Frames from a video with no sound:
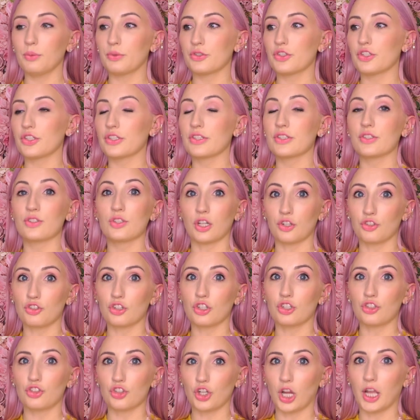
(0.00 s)
which is such
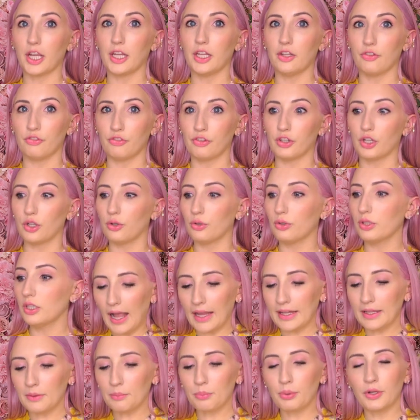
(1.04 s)
a giant phone.
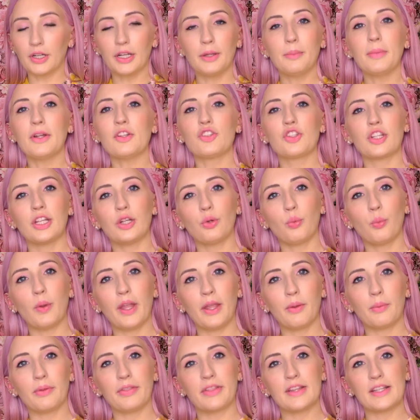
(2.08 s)
I can pretty much get
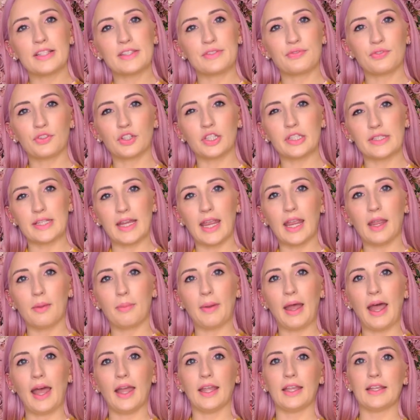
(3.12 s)
away with this for a day
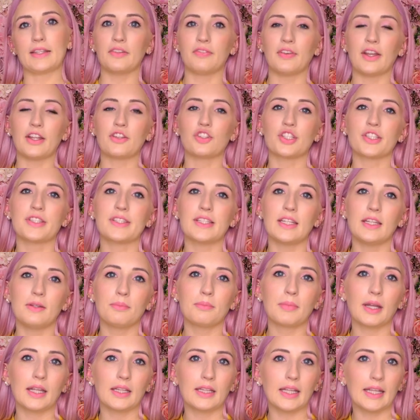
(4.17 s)
bag if I just need
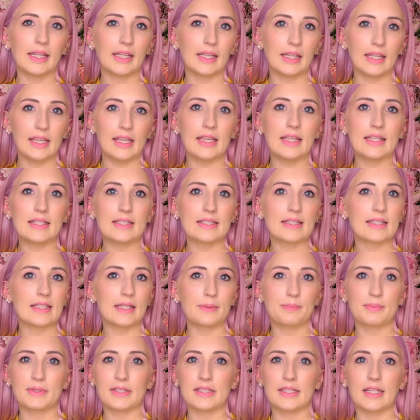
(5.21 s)
my like keys,
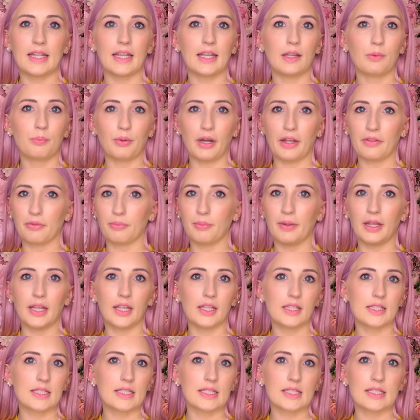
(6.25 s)
lipstick, breath
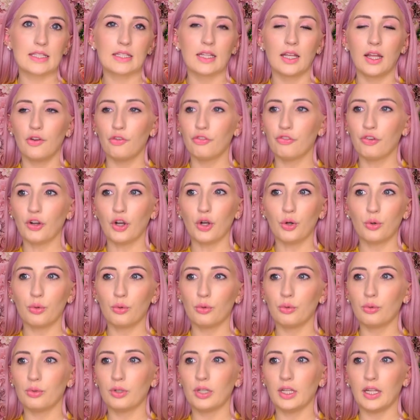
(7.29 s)
mints,
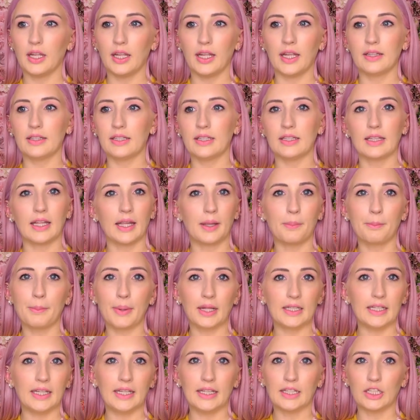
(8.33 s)
phone, and then like
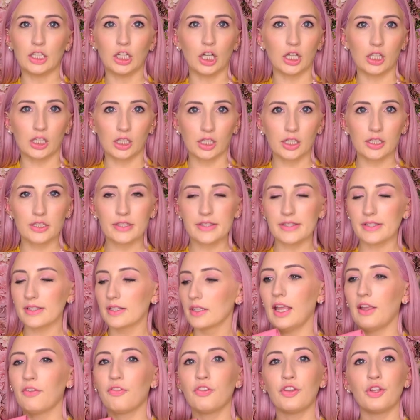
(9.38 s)
money and cards.
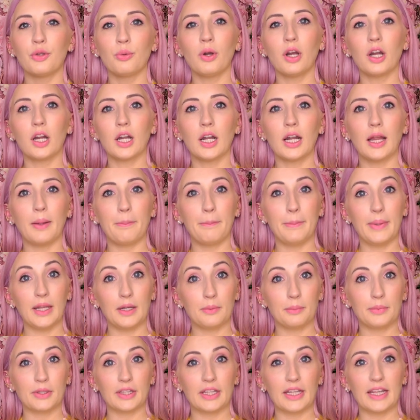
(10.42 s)
If you are a
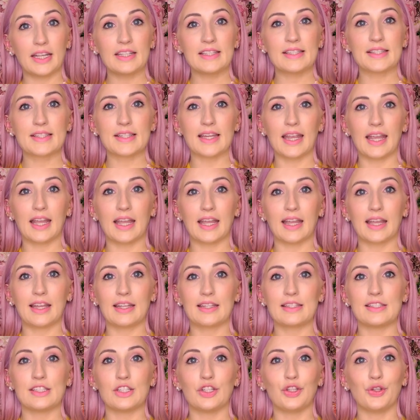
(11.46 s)
minimalist
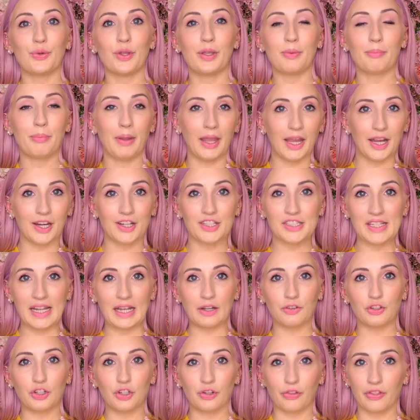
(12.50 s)
and you can pare
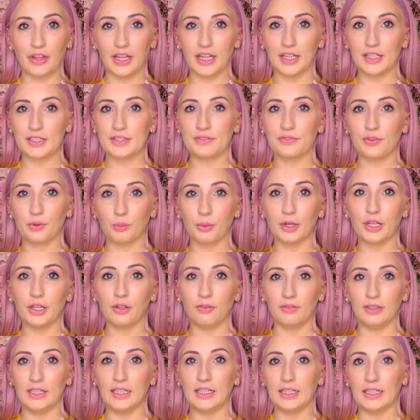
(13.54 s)
down your things for what you
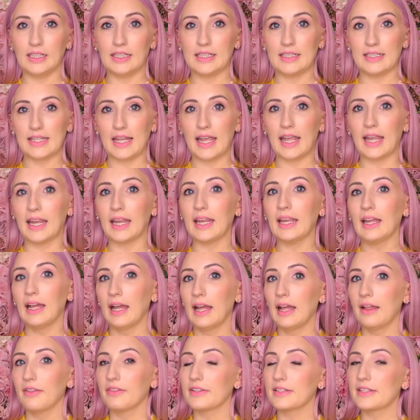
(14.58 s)
need in a day,
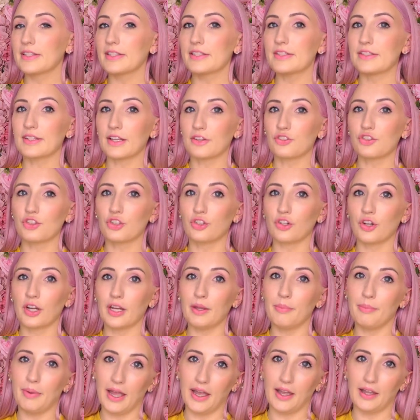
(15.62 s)
this is such a
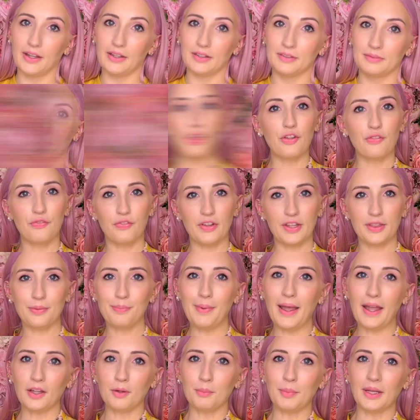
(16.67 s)
great bag. The fifth
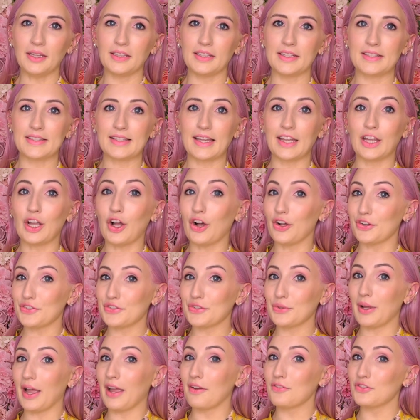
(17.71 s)
bag on my list I
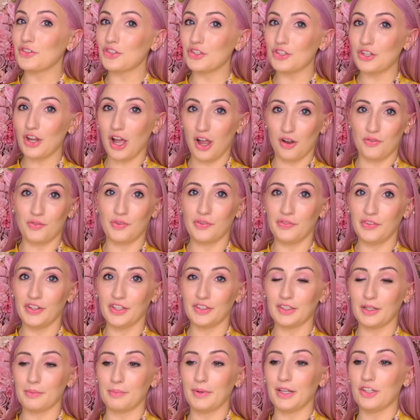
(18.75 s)
also have not
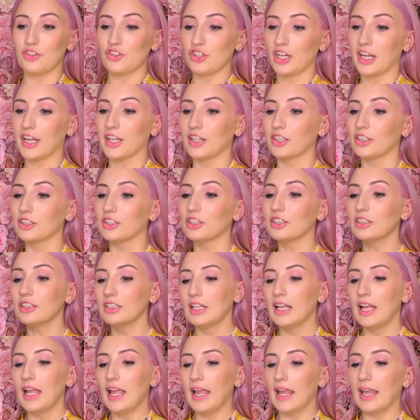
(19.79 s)
revealed on my channel
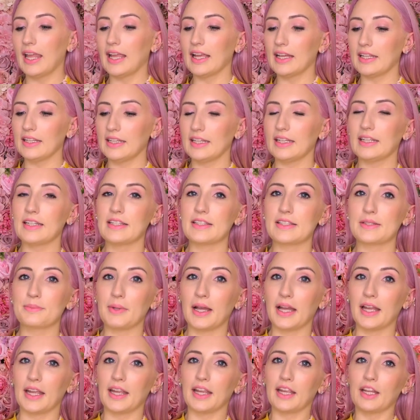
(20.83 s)
and it is
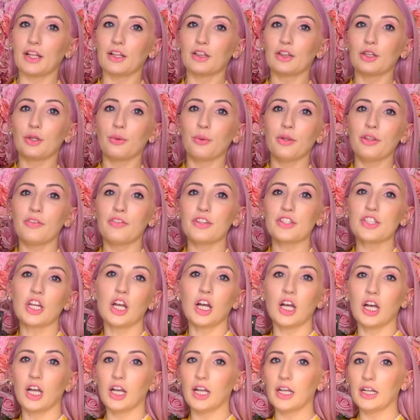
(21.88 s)
my Louis
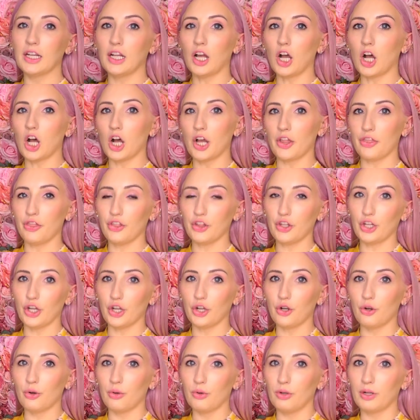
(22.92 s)
Vuitton On The
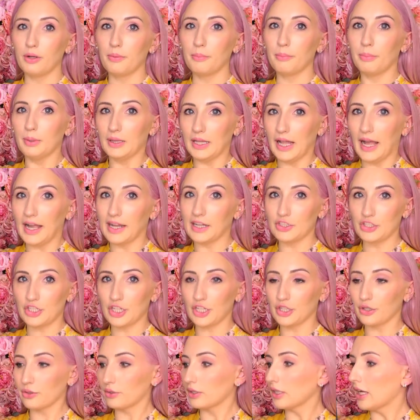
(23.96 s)
Go Black
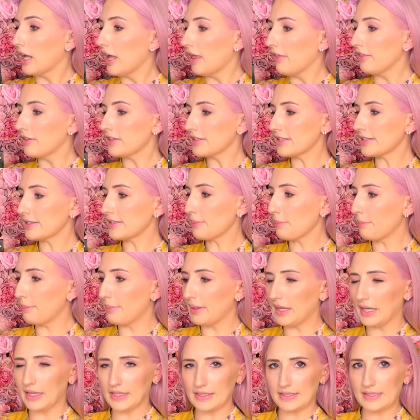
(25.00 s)
Tote. This is the
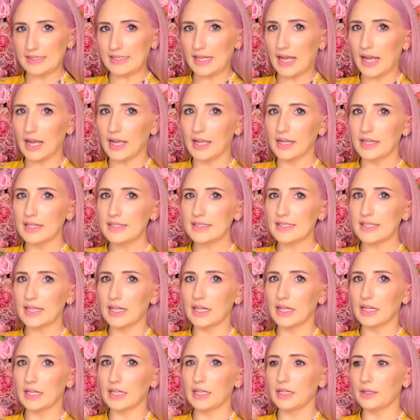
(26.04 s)
biggest size.
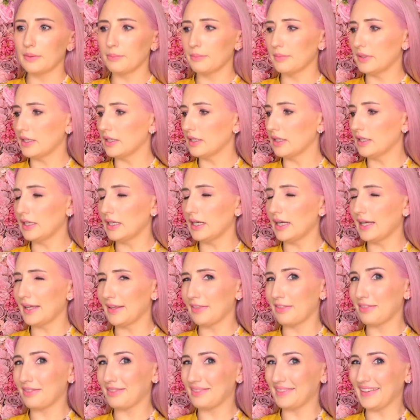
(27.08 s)
Um,
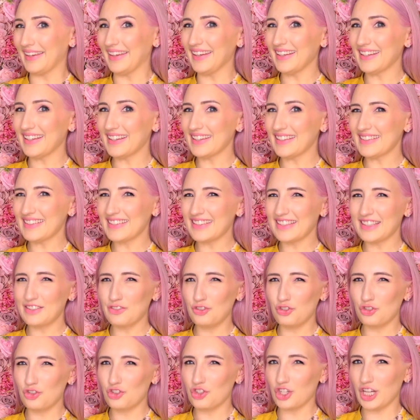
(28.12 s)
I think it's the
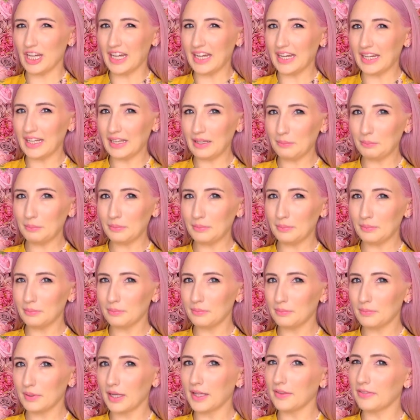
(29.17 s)
GM.
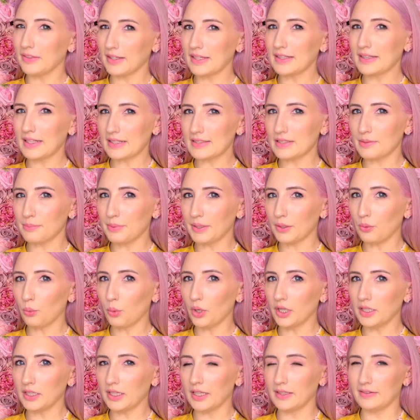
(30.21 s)
I think that's the big
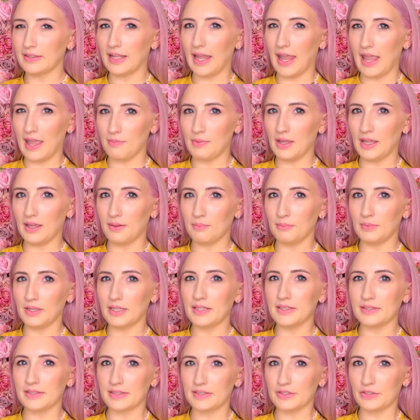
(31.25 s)
one and the MM
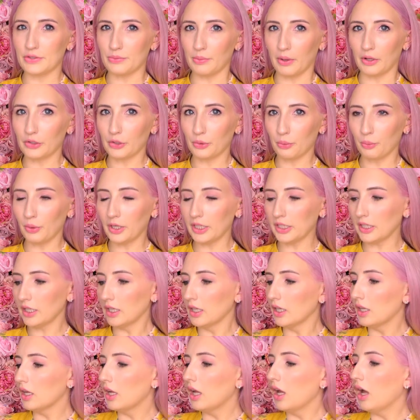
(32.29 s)
is the smaller one
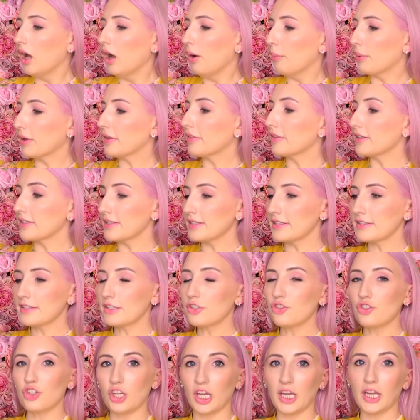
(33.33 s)
but this is the
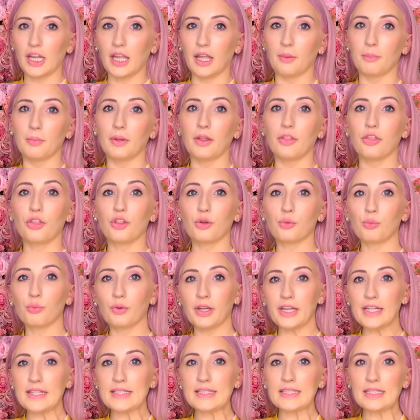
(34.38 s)
GM. The
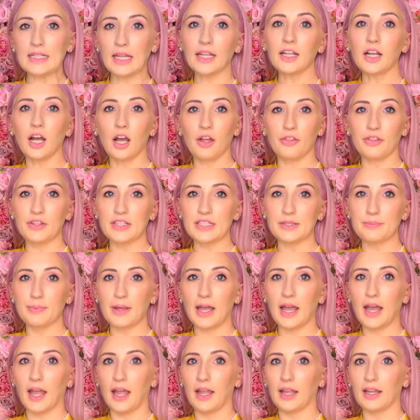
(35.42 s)
reason I got this
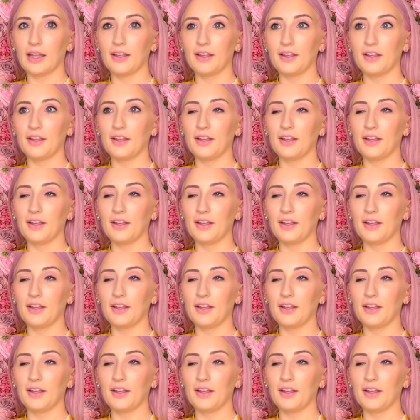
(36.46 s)
bag